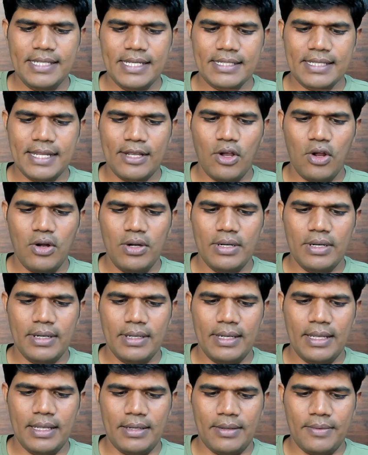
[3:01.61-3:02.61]
just click on
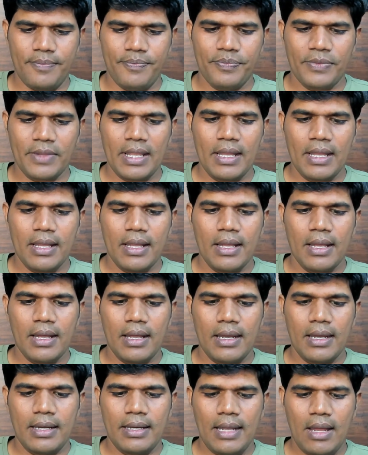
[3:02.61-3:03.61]
done.
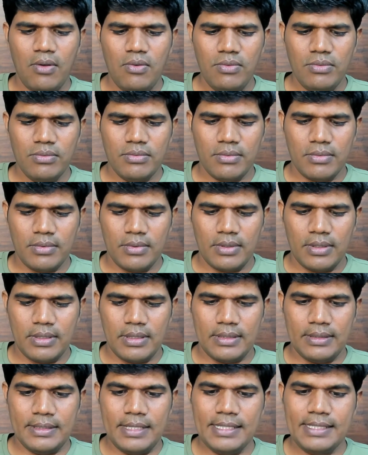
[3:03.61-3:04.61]
Now
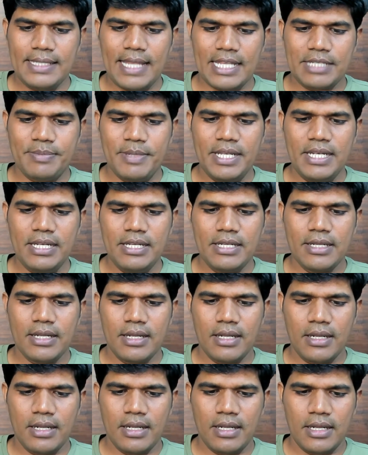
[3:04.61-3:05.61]
this has been
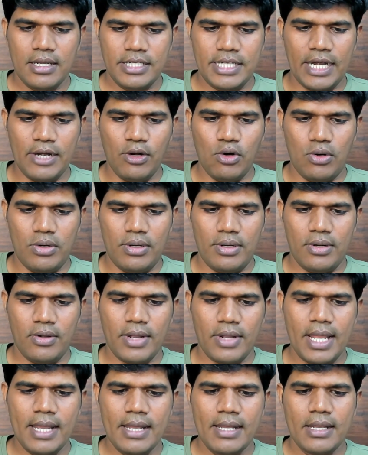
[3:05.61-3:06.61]
scheduled.
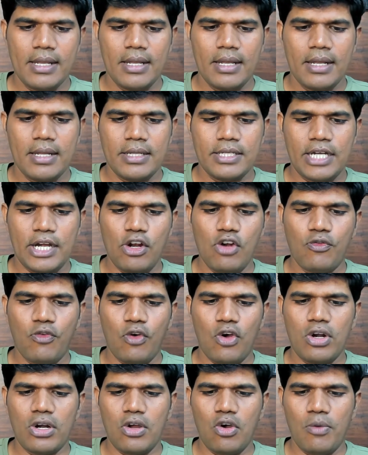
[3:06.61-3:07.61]
Okay, scheduled
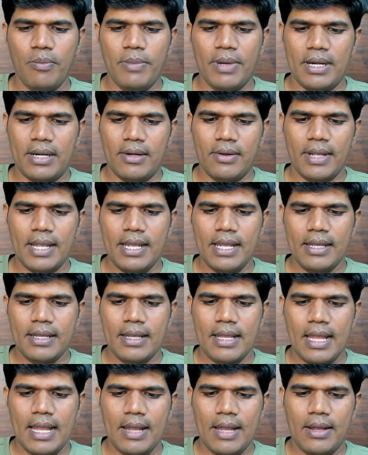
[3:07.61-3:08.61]
for November. Okay,
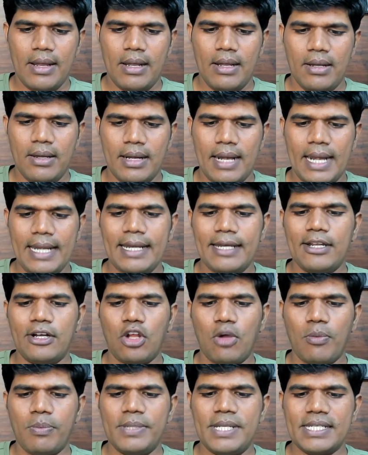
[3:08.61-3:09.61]
uh, right at the
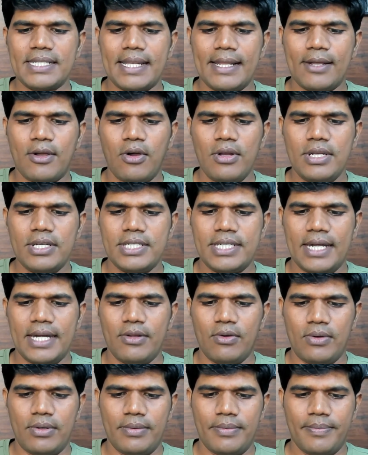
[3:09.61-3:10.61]
top, just click on
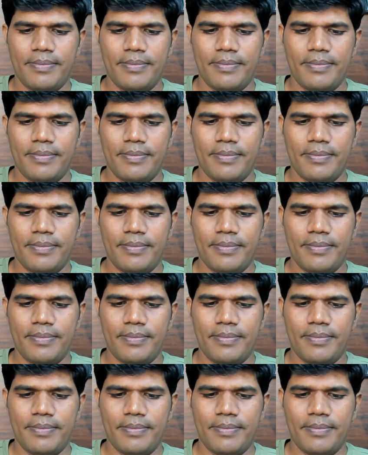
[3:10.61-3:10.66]
schedule.